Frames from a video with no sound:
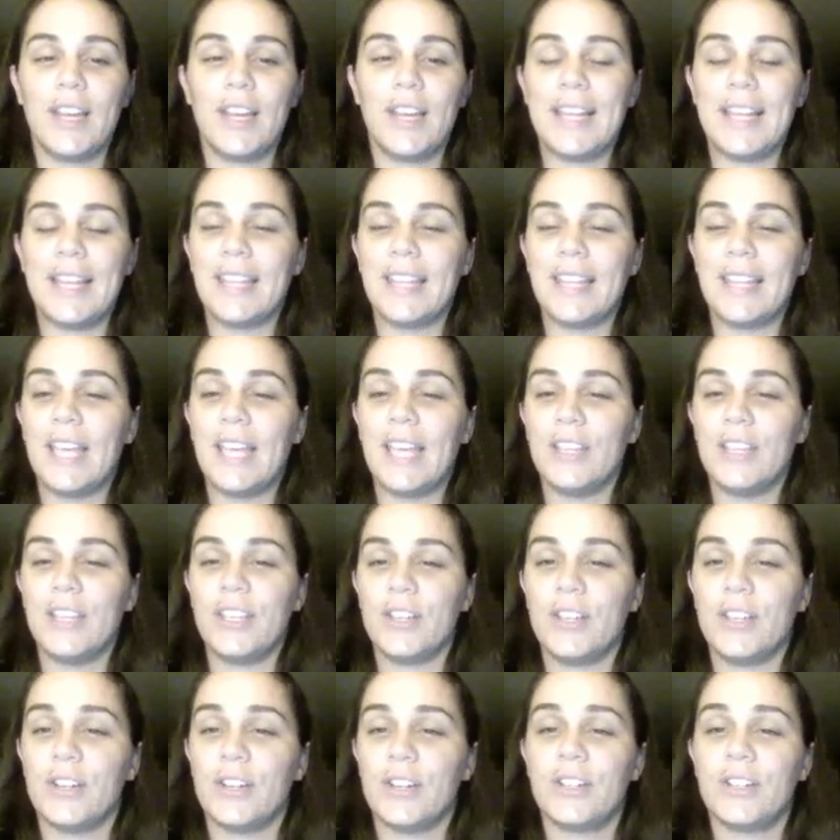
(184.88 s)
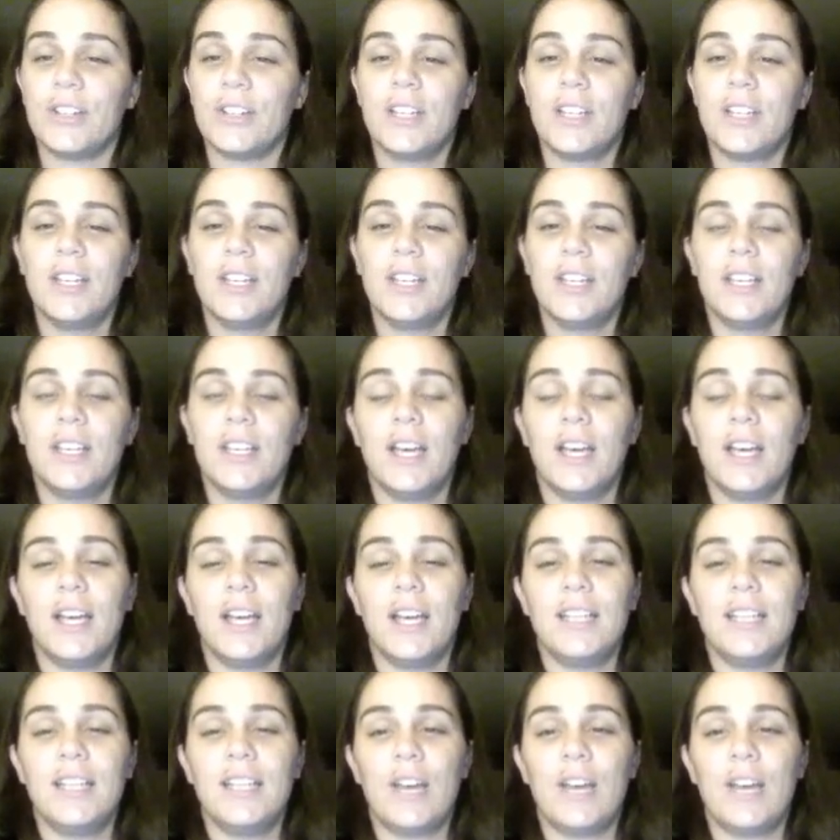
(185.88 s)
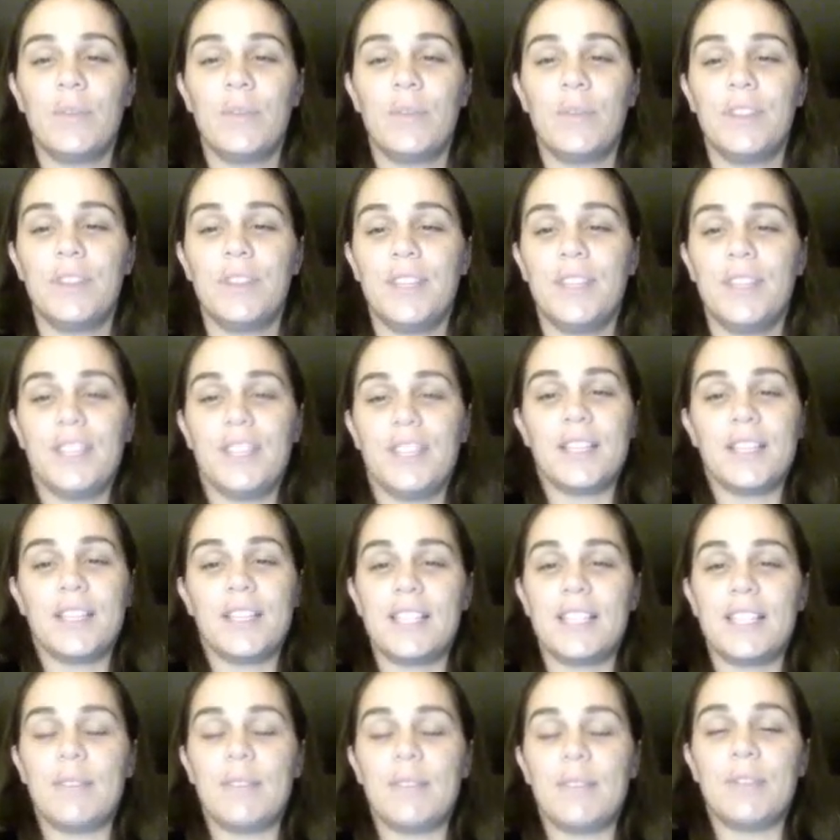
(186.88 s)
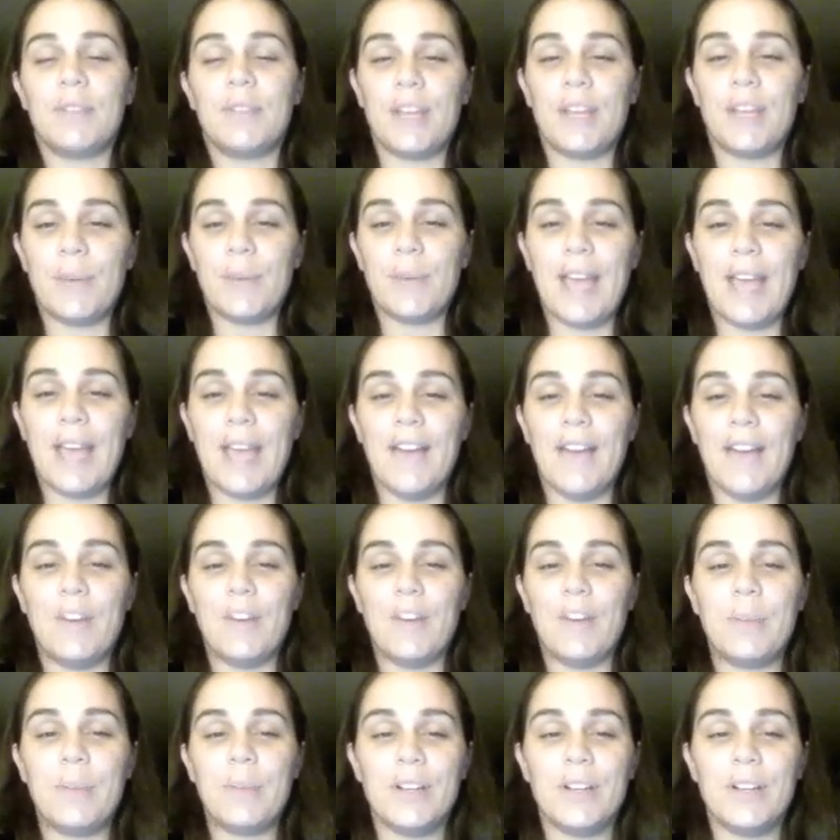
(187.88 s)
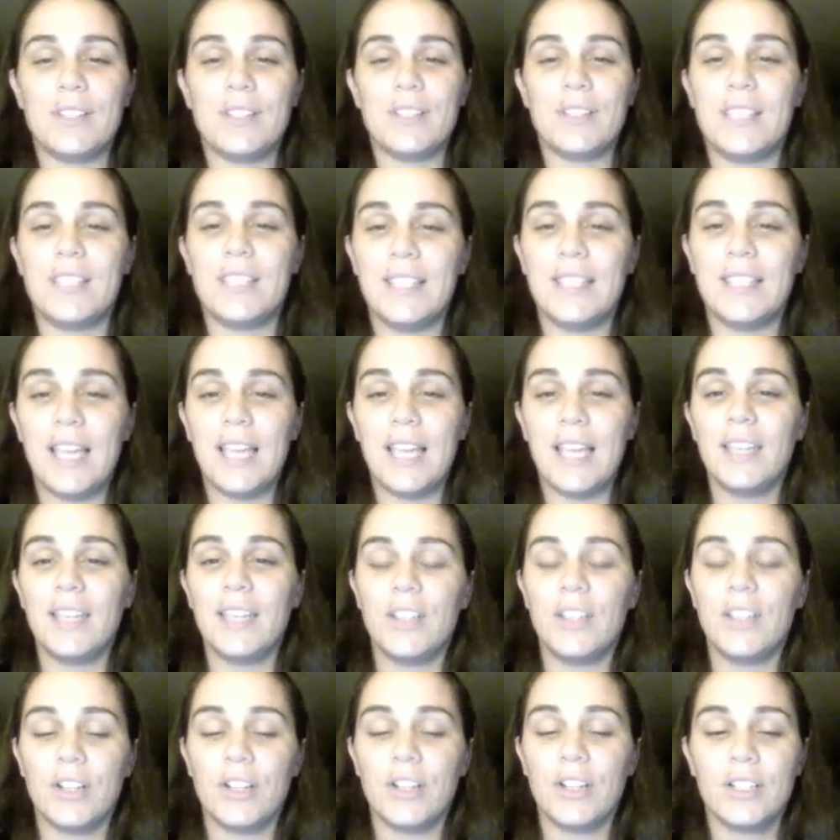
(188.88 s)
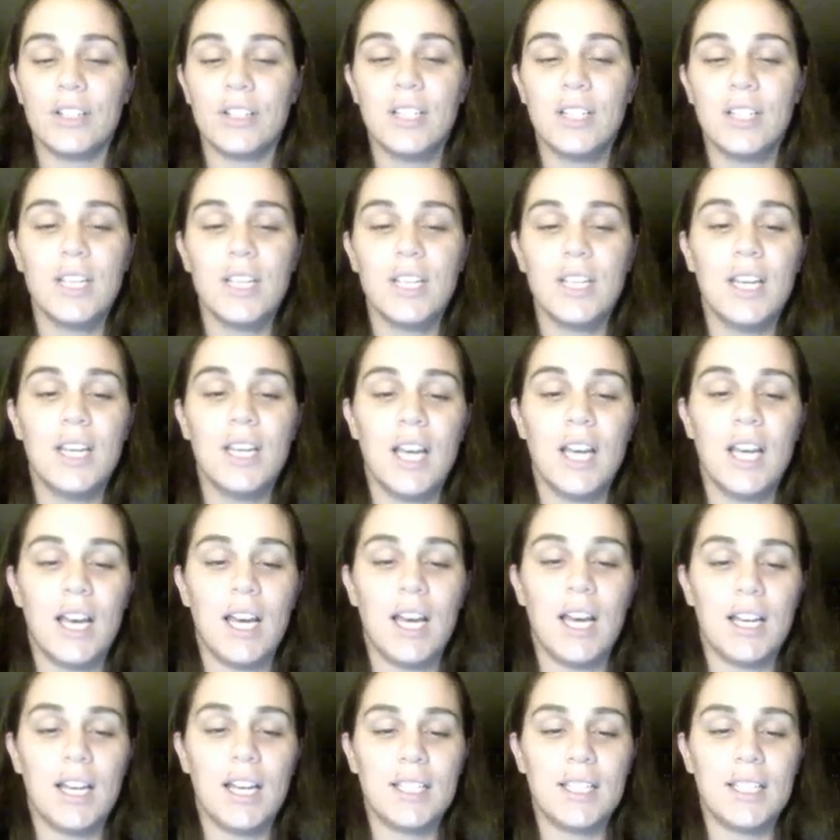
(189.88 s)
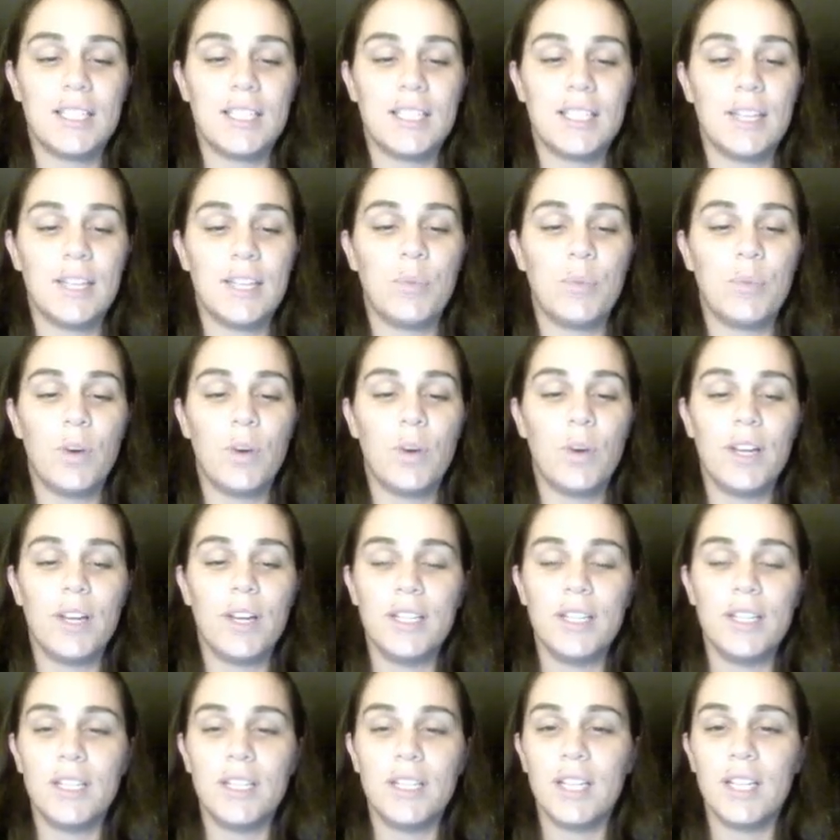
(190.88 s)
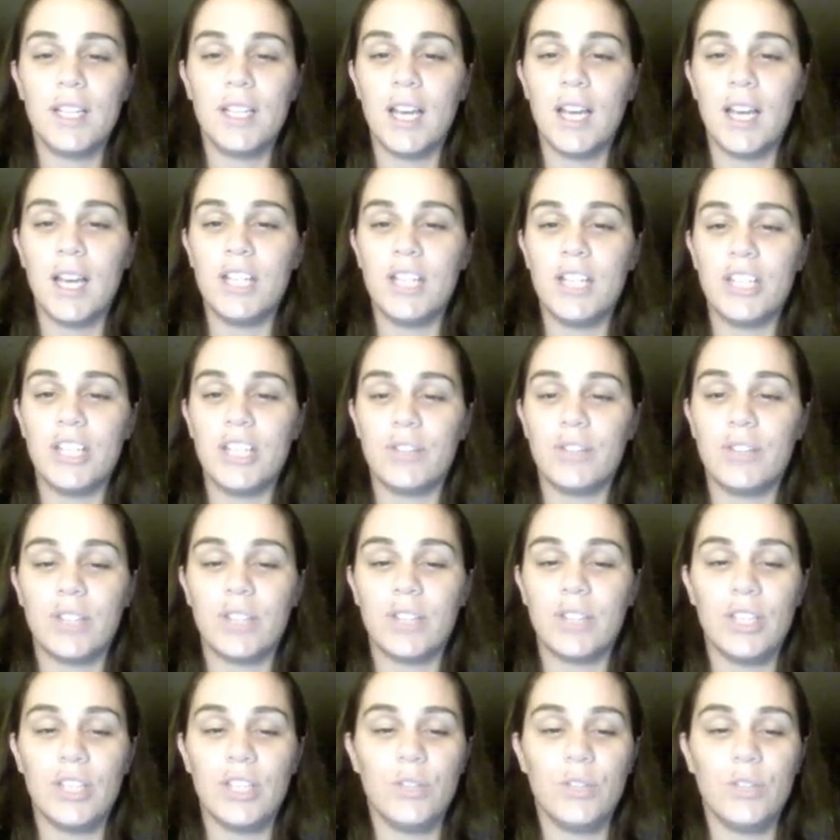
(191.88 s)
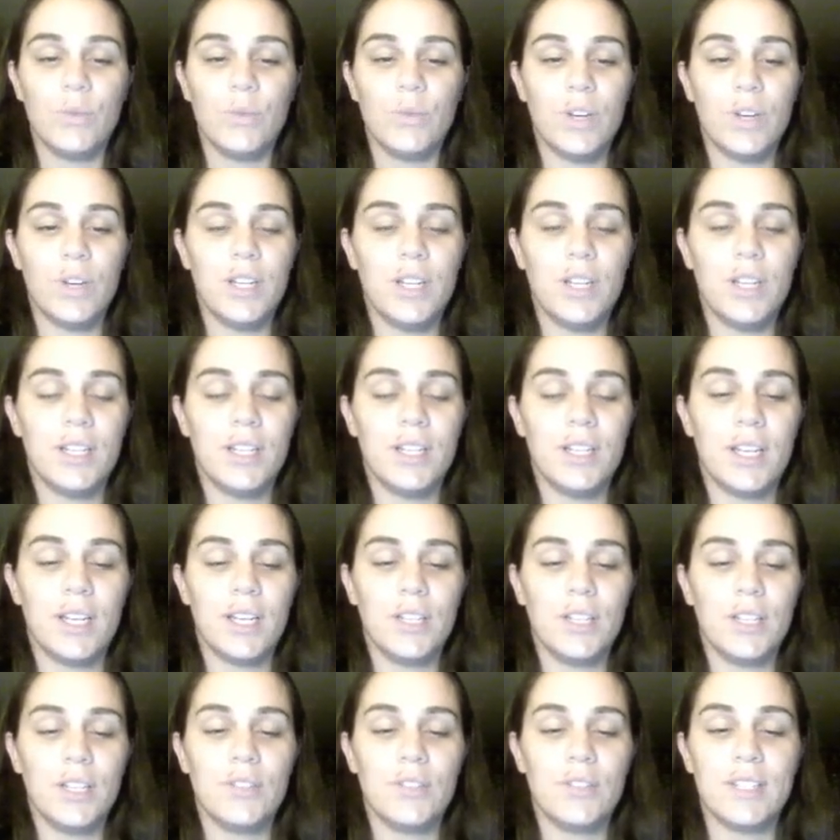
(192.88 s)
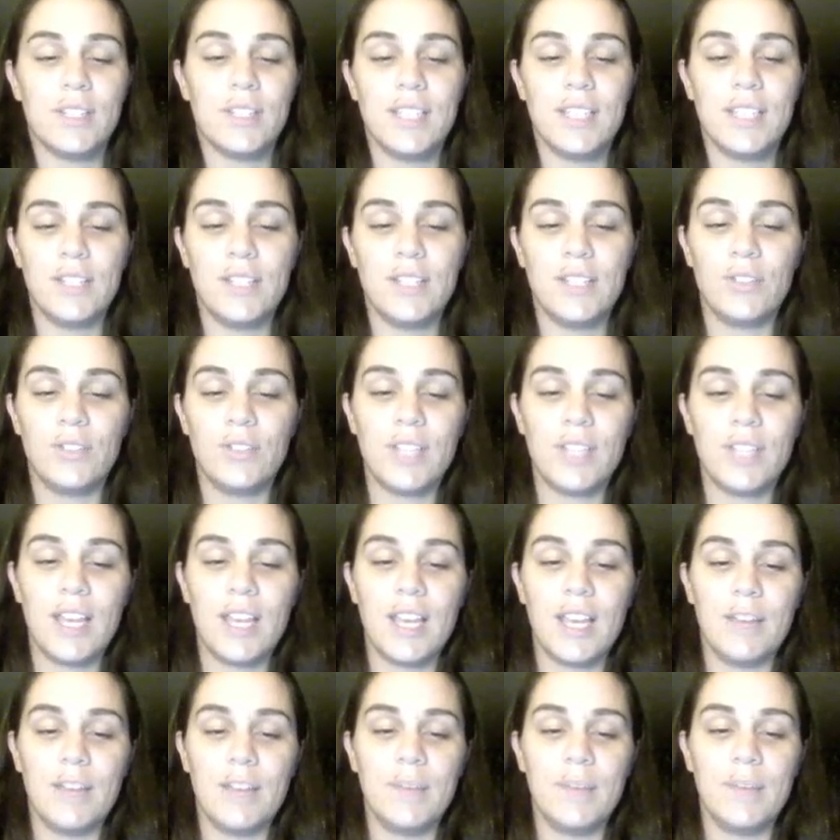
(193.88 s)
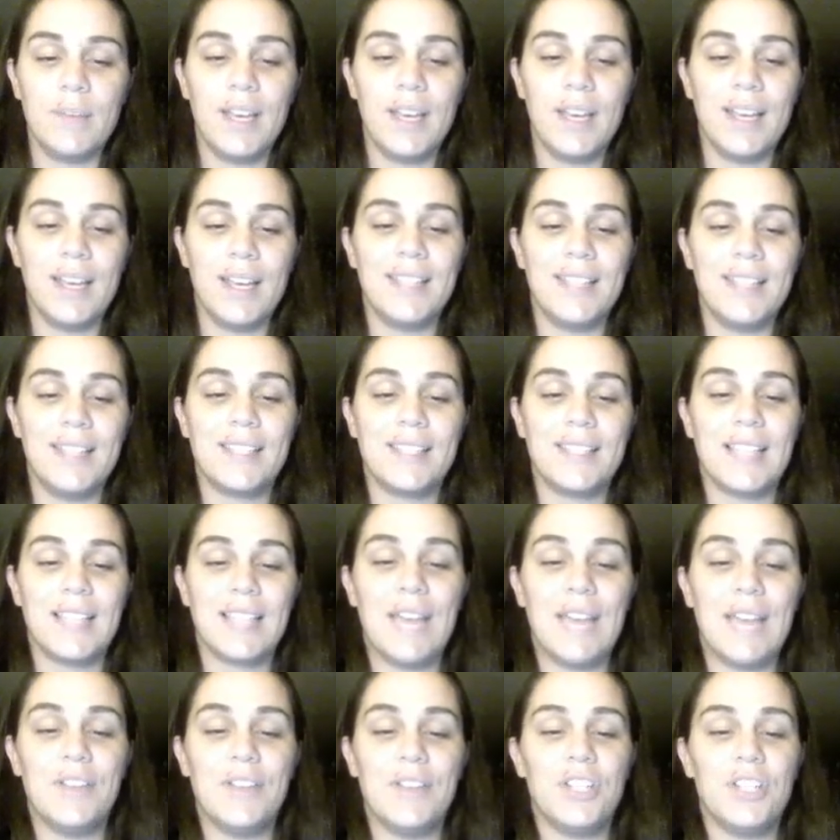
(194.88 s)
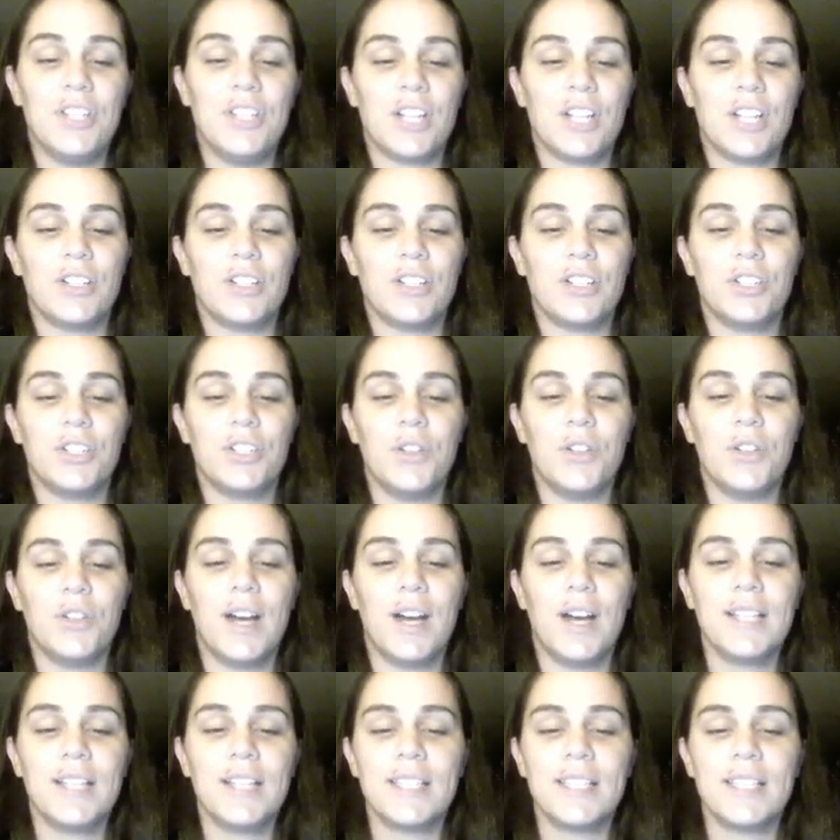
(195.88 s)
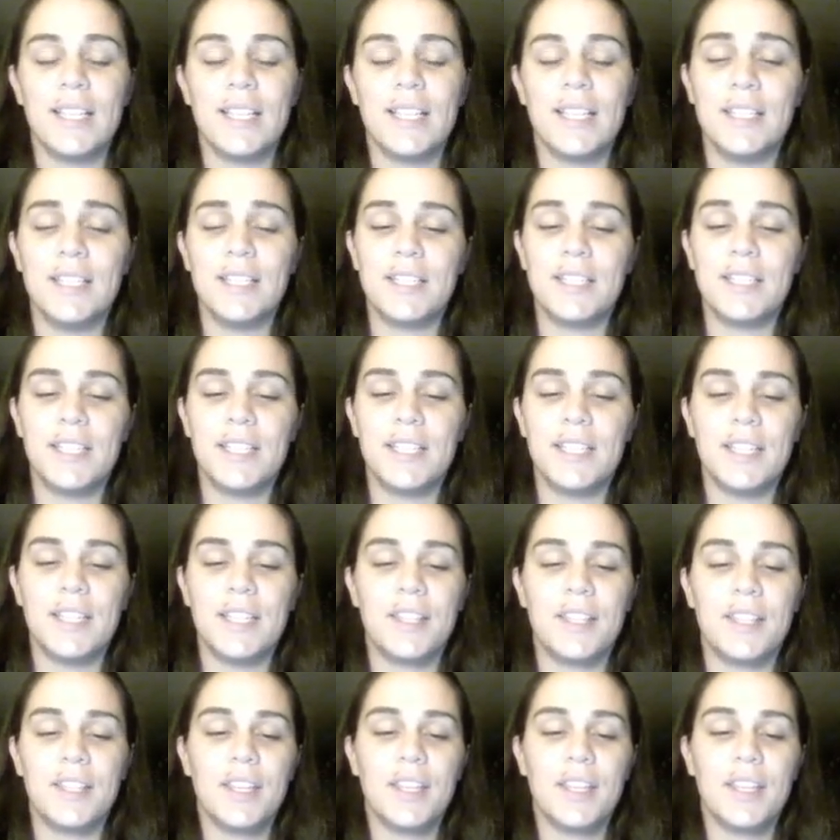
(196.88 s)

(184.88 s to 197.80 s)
and a light cured. Now with the example that we have up here is the light cured. Step one, generally you would use a dental dam and saliva ejector to isolate the teeth